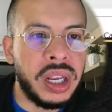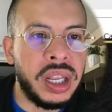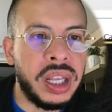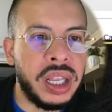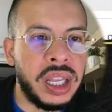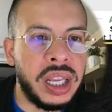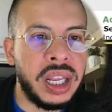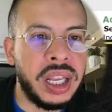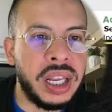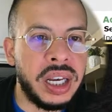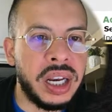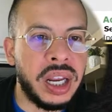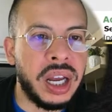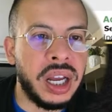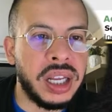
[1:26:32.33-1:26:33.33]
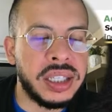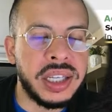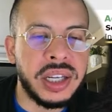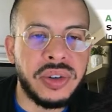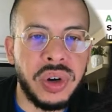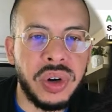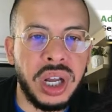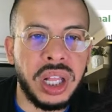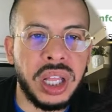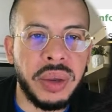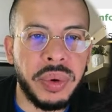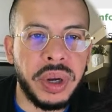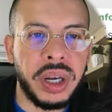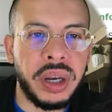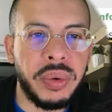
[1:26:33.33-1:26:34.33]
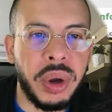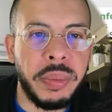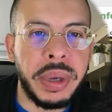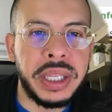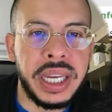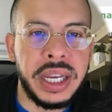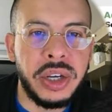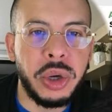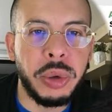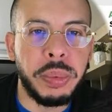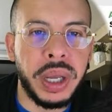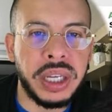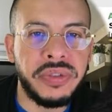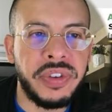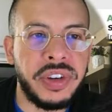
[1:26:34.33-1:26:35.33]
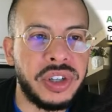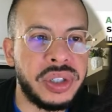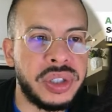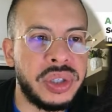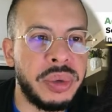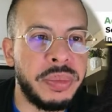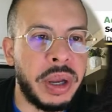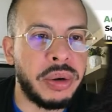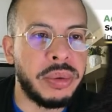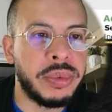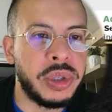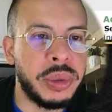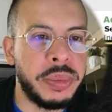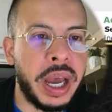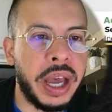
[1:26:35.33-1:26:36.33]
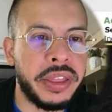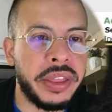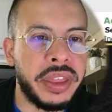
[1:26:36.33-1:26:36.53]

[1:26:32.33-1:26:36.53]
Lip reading: in Central Hollywood. Well-maintained duplex, features 2-bedroom, 2-bath.